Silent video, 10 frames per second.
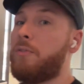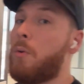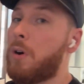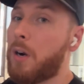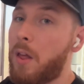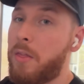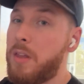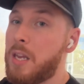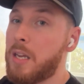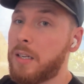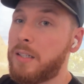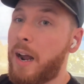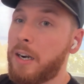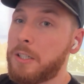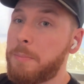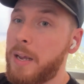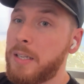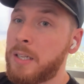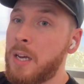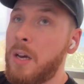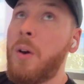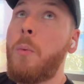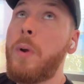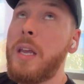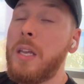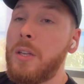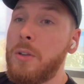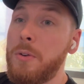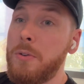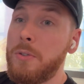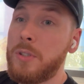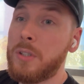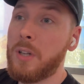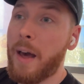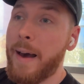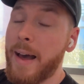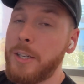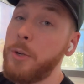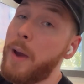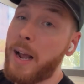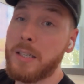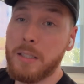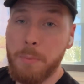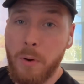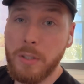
for the entire space. We use 2 access points